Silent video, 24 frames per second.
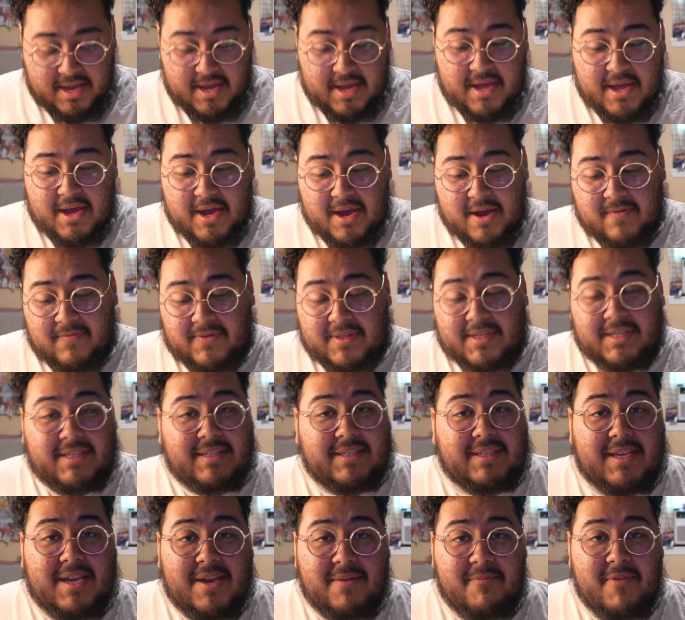of the
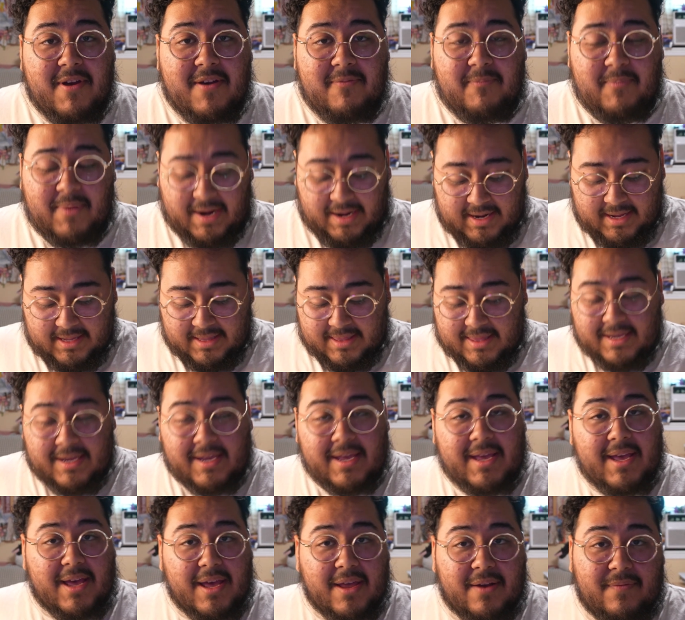CMF by Nothing
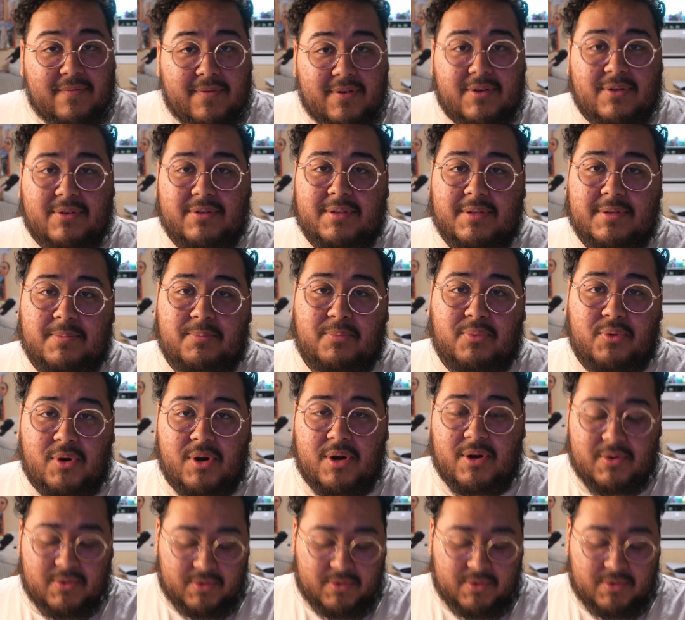Headphones Pro.